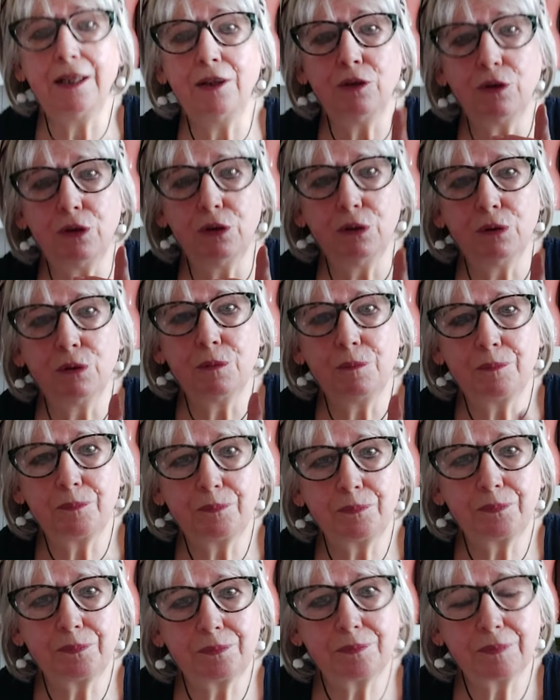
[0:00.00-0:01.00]
And oh,
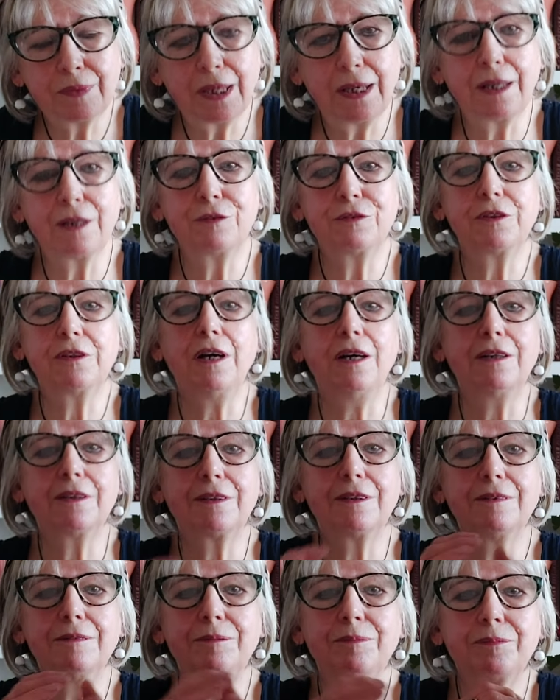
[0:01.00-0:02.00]
I
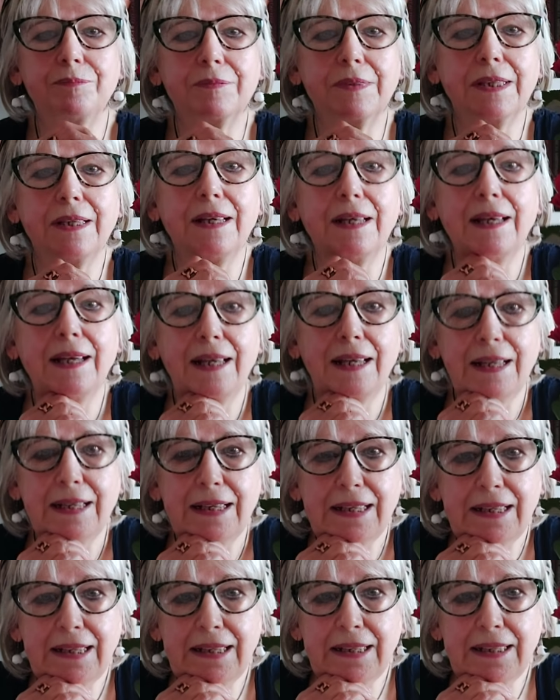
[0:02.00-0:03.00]
forgot.
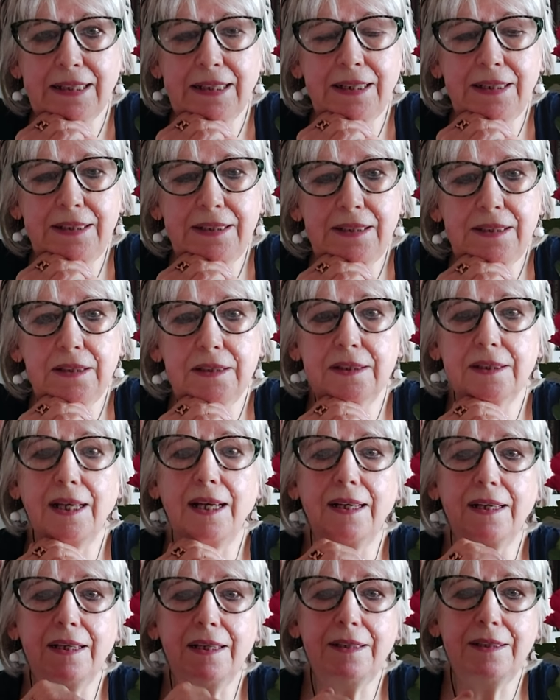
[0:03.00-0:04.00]
I
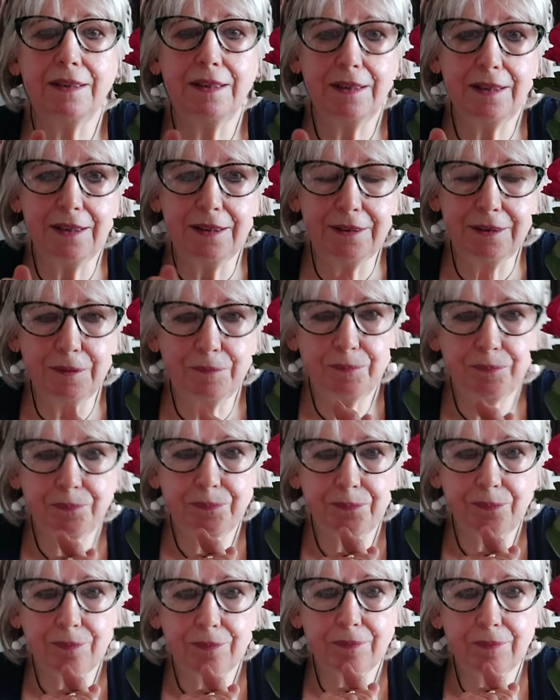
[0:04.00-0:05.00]
decided
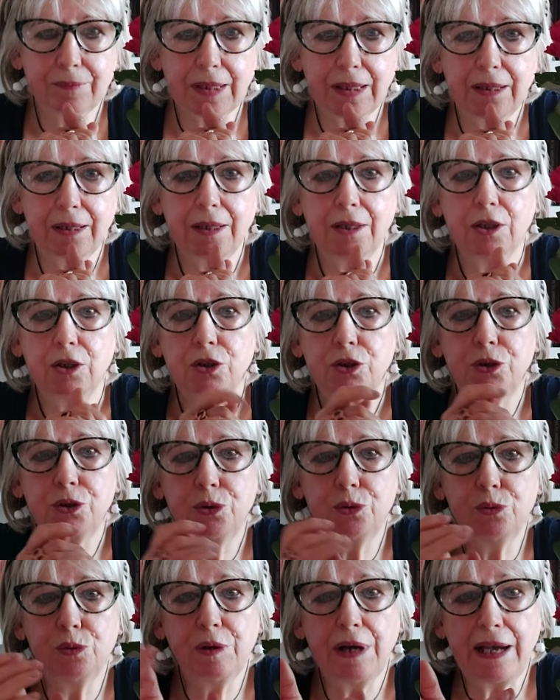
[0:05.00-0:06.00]

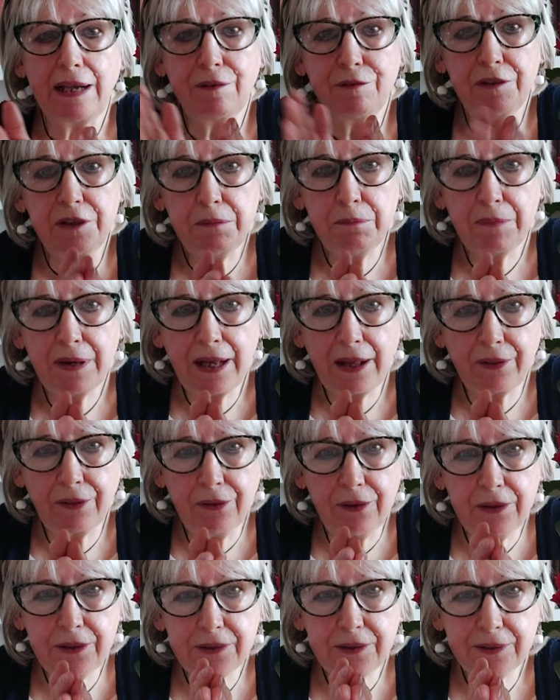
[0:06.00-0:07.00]
to every
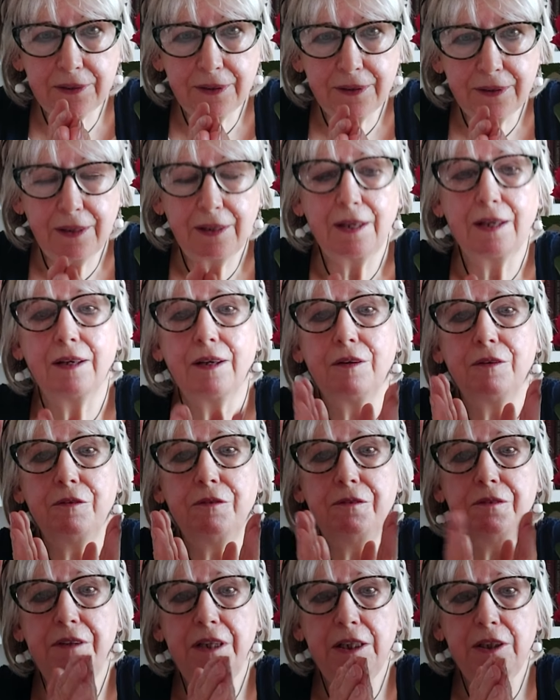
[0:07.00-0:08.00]
month
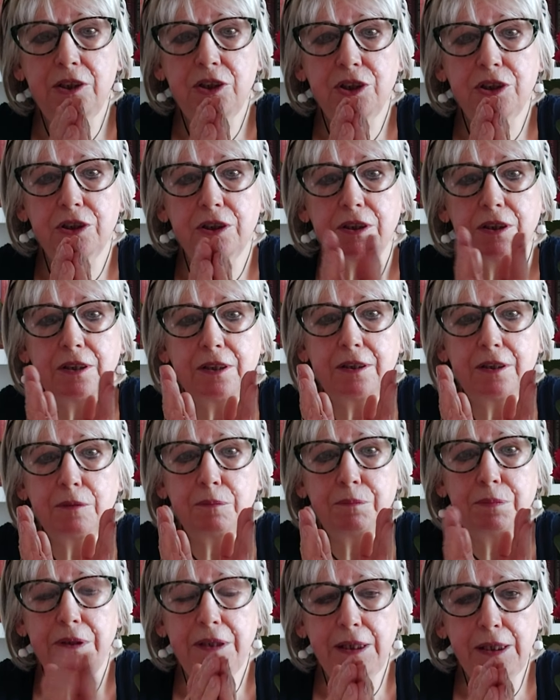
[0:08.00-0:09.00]
wish the
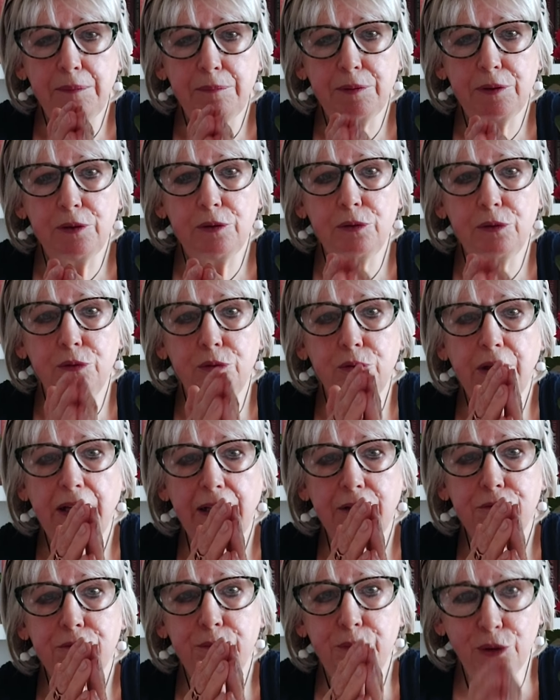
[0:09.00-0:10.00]
people who
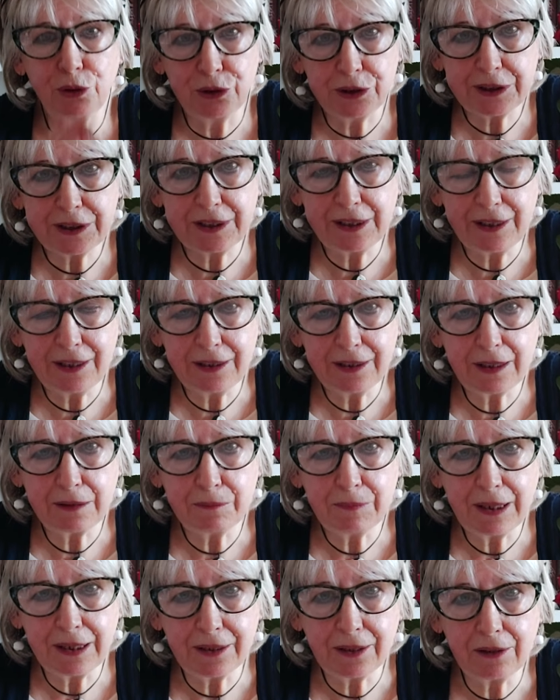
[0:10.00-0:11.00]
have birthday in
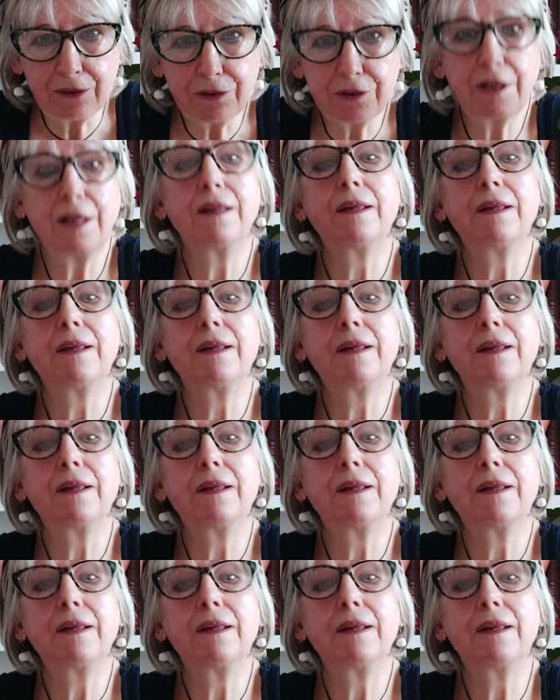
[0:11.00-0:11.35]
that month